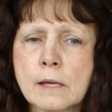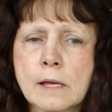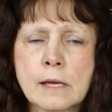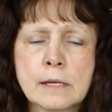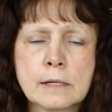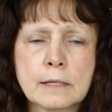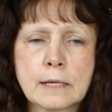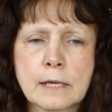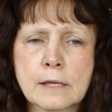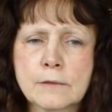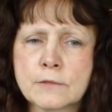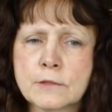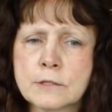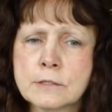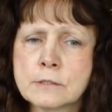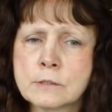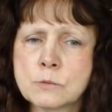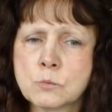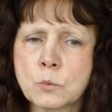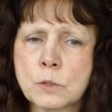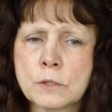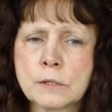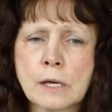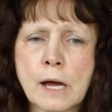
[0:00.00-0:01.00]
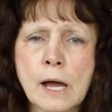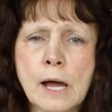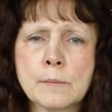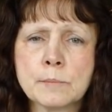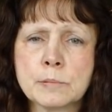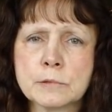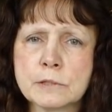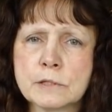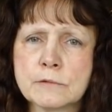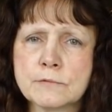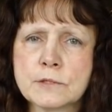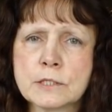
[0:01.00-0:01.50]
And again, this, would,
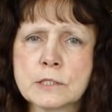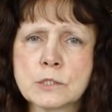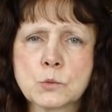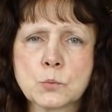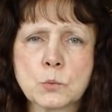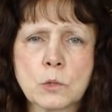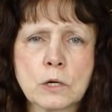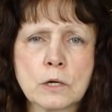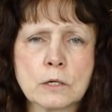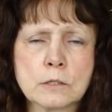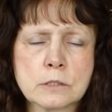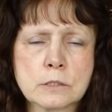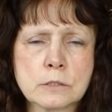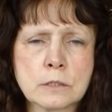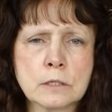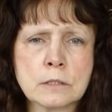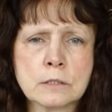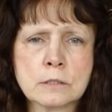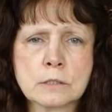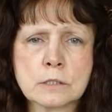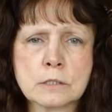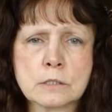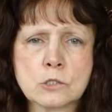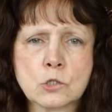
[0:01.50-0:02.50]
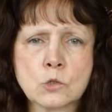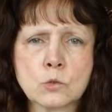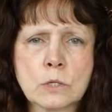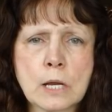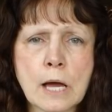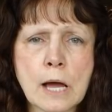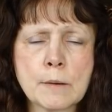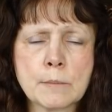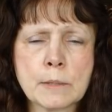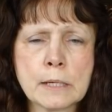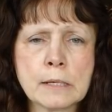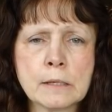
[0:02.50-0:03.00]
I believe these were, it's a
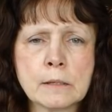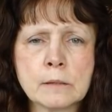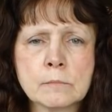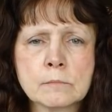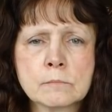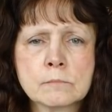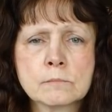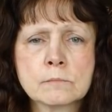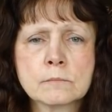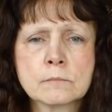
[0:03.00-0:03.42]
tsunami.